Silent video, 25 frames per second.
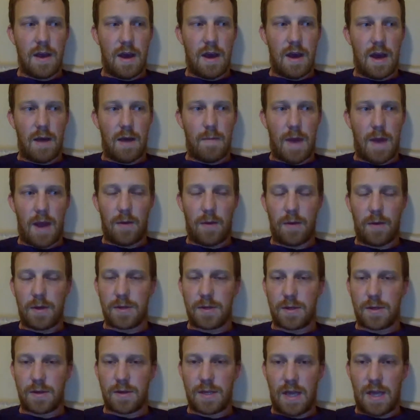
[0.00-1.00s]
how we
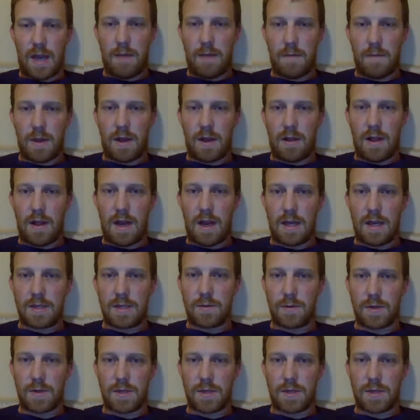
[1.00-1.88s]
use our time in class.